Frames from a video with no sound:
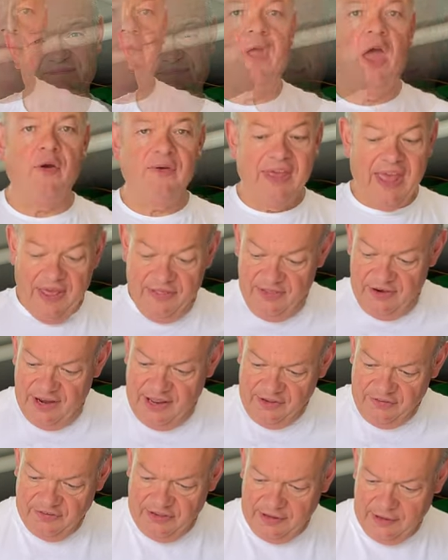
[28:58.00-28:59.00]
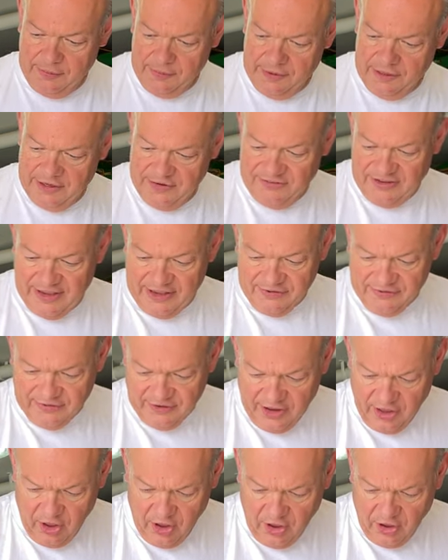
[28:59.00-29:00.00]
okay the next thing i'm going to test
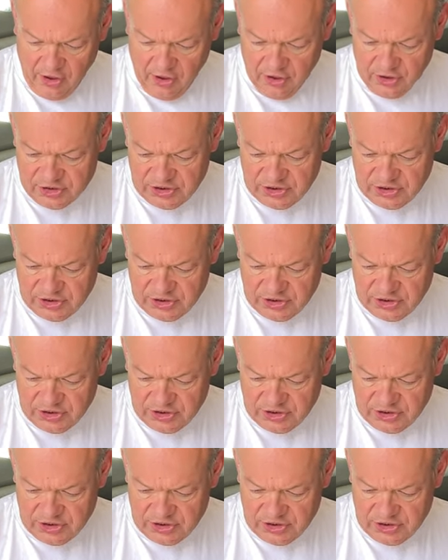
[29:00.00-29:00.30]
are